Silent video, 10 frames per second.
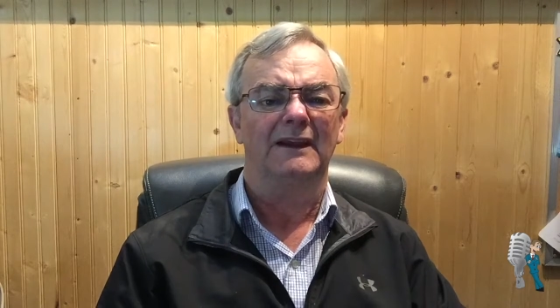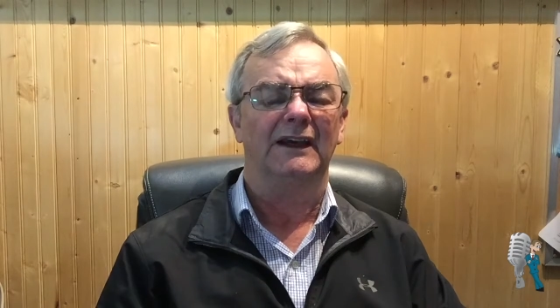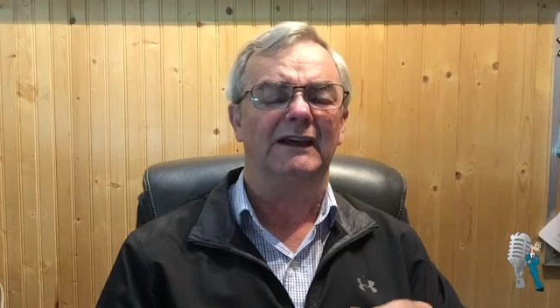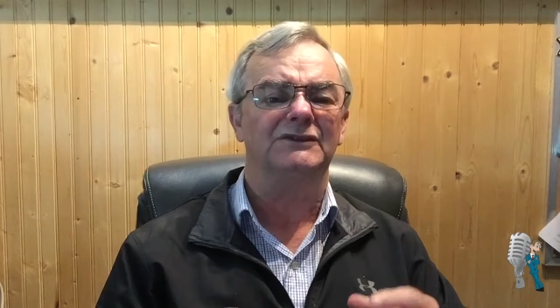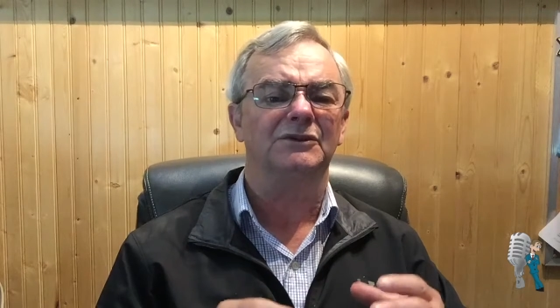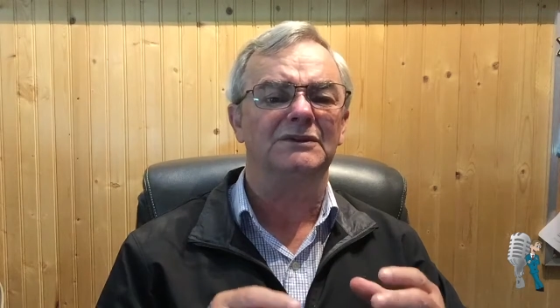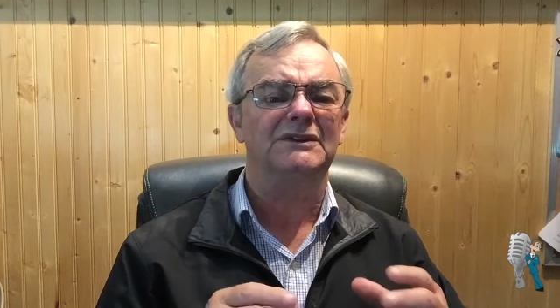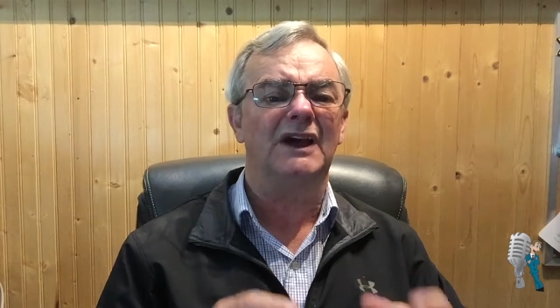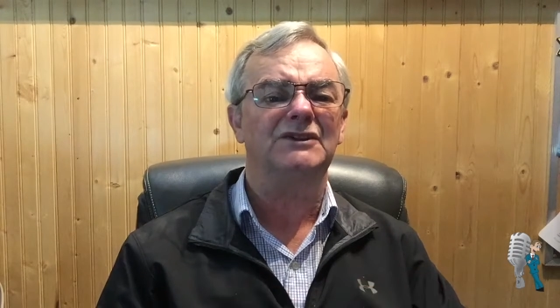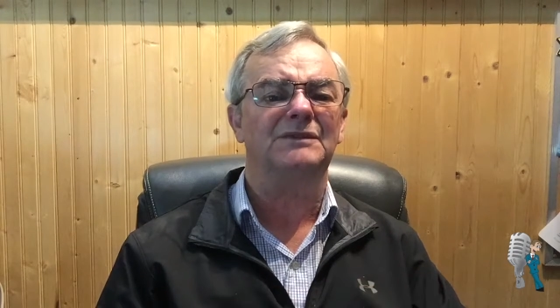And so
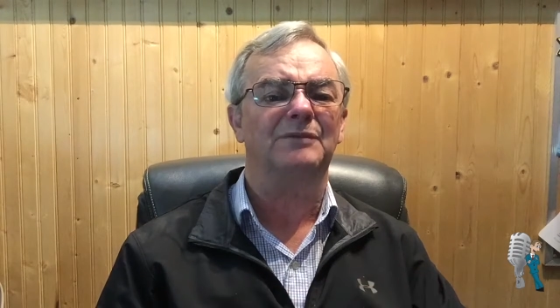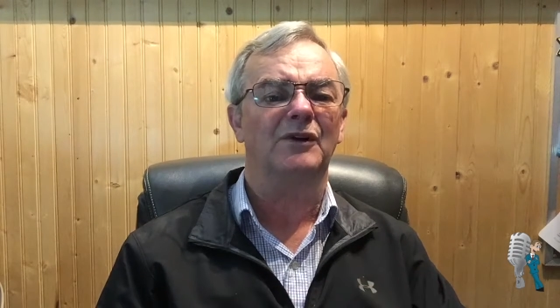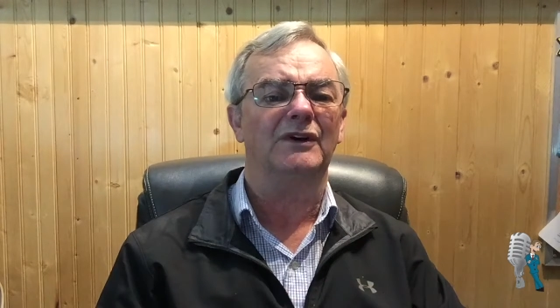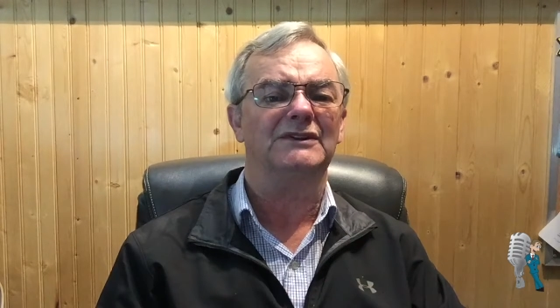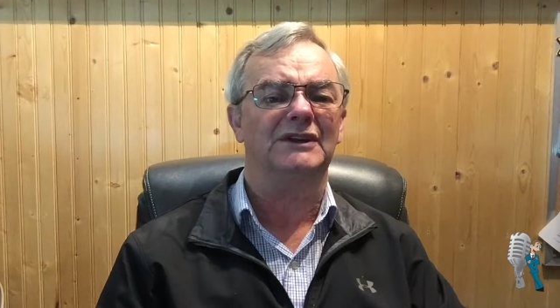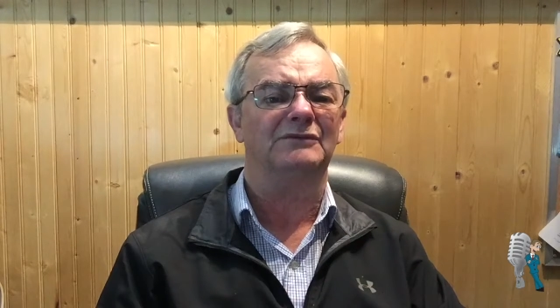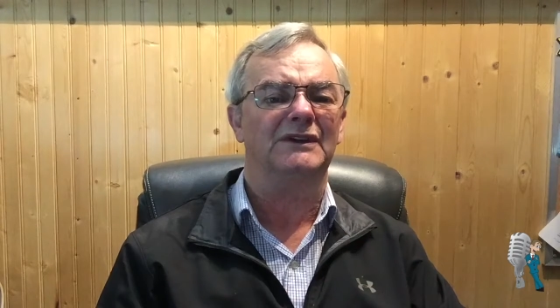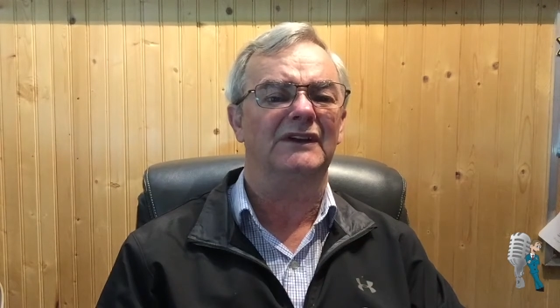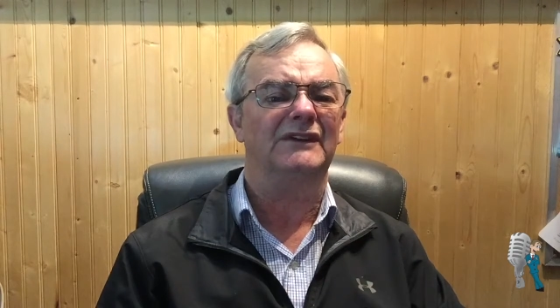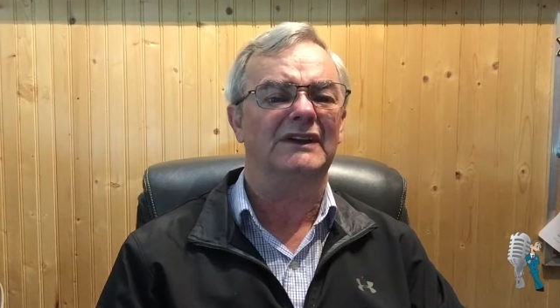it's not surprising
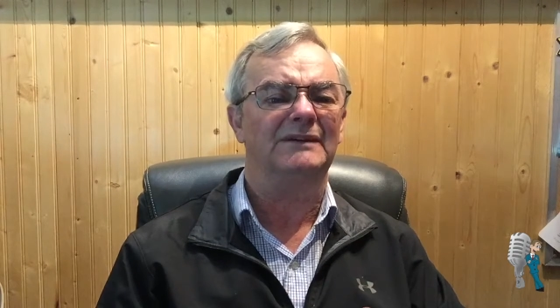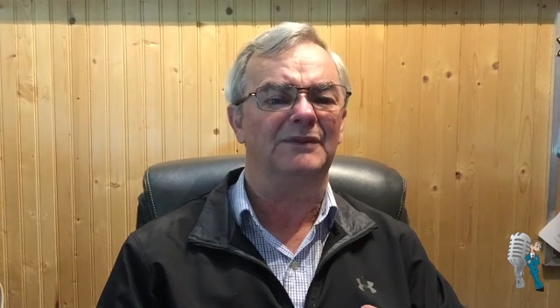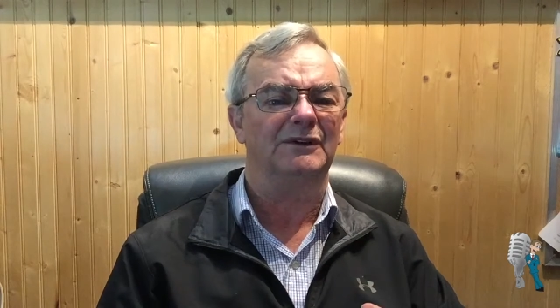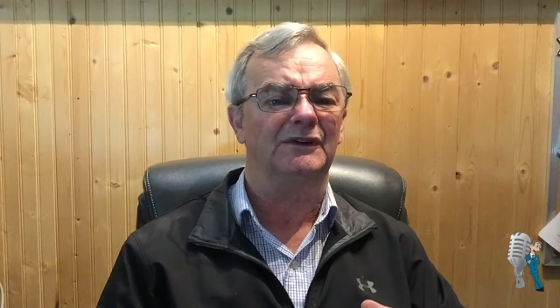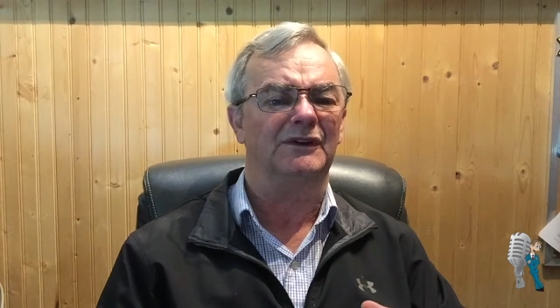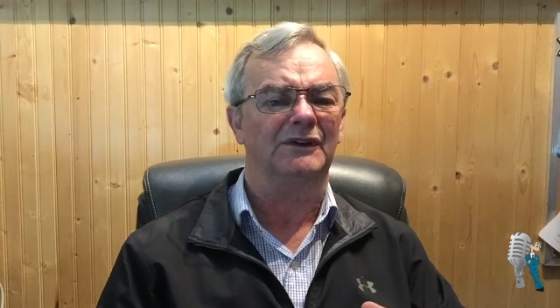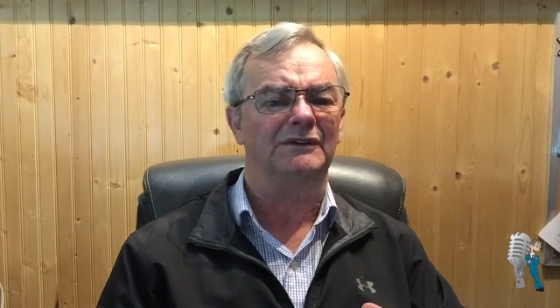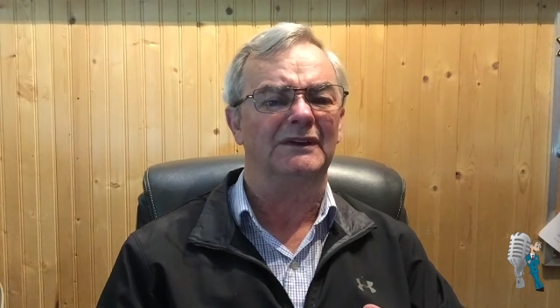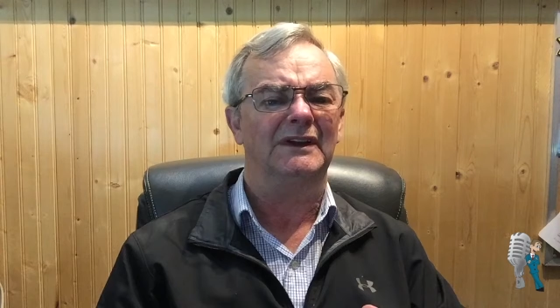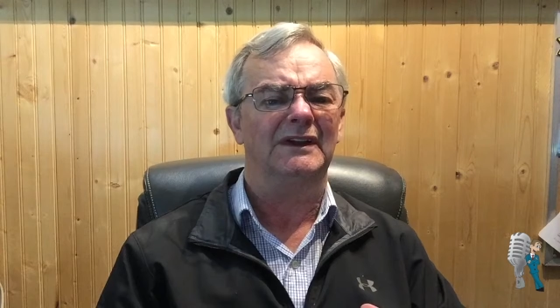when you think about it, though.